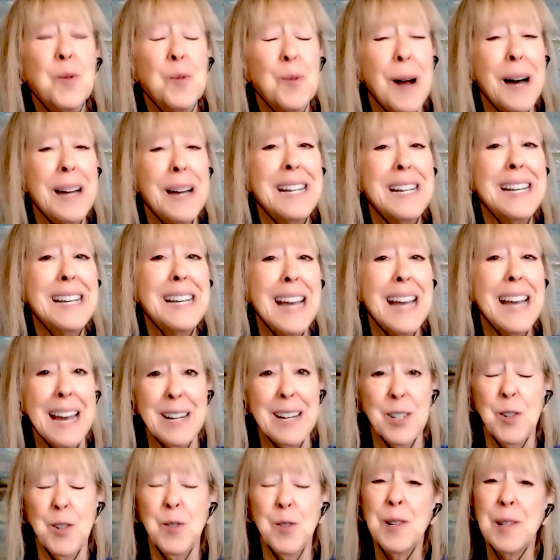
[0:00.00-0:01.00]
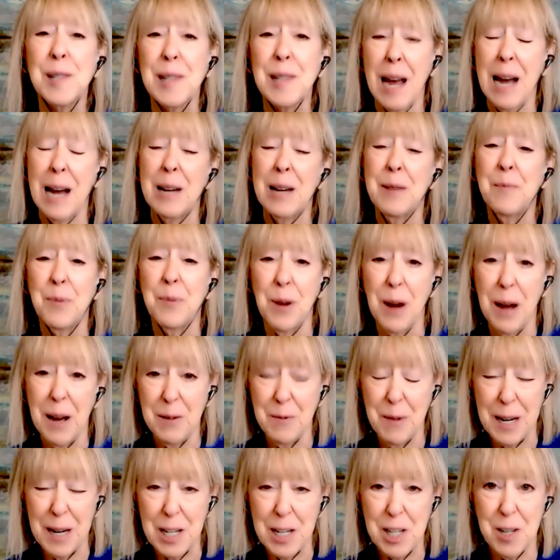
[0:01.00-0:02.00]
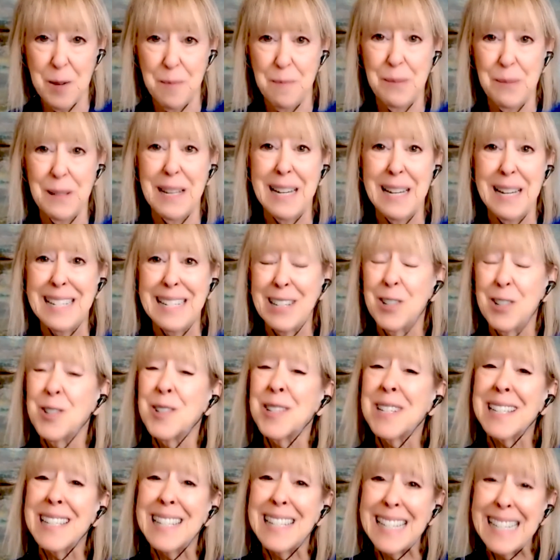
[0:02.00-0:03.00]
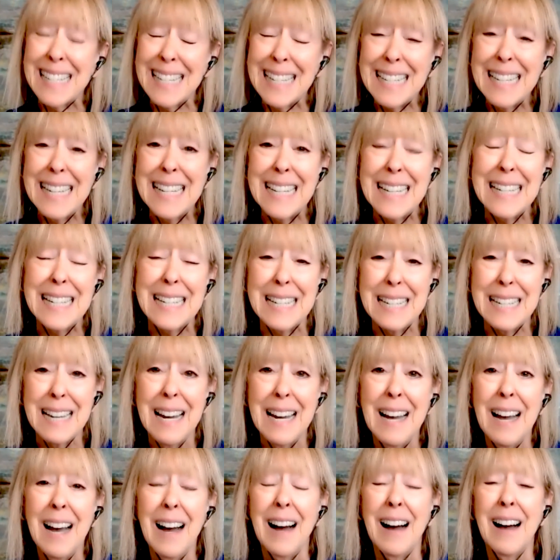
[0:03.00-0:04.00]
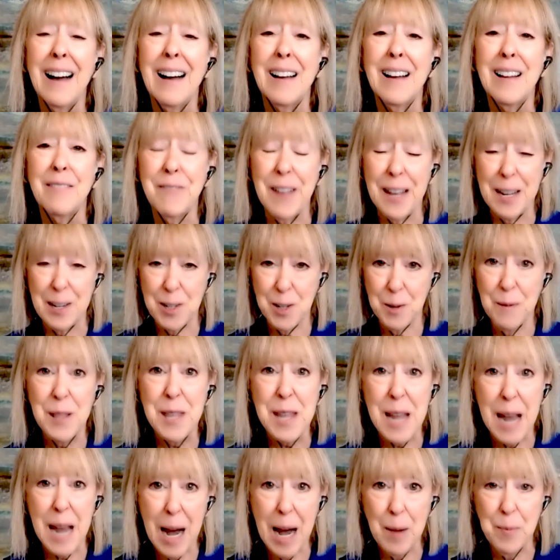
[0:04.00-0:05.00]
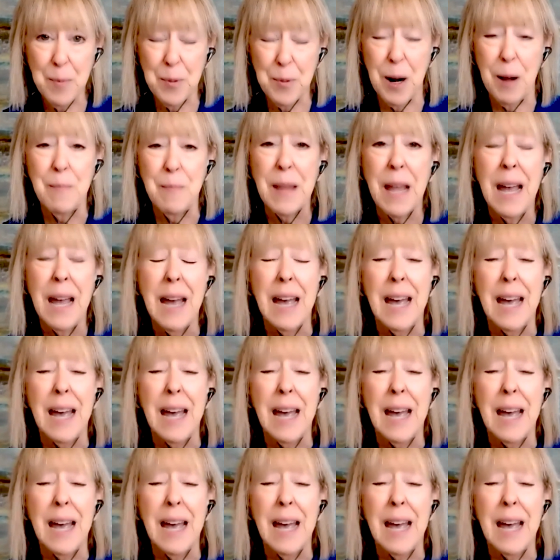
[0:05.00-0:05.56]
running actress on Broadway. She played Christine in Phantom of the Opera.